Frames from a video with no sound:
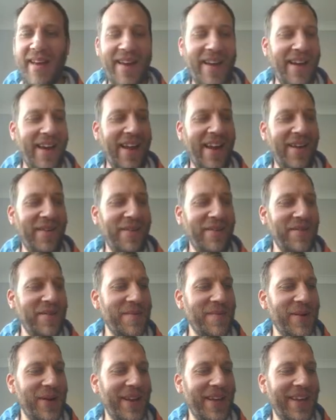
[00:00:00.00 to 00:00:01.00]
Hello
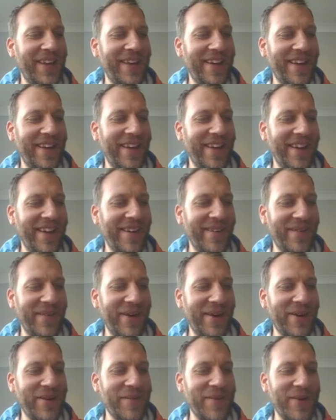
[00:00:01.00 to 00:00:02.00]
everybody,
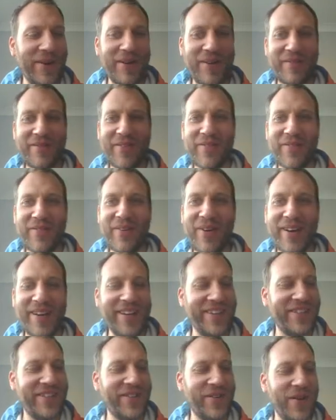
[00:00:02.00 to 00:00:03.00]
welcome along for
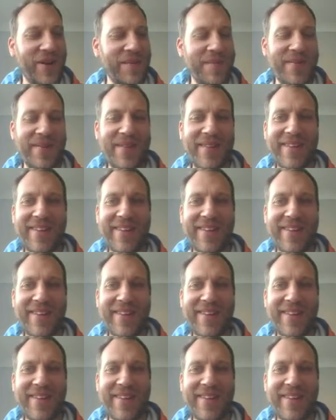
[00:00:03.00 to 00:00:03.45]
Friday stream.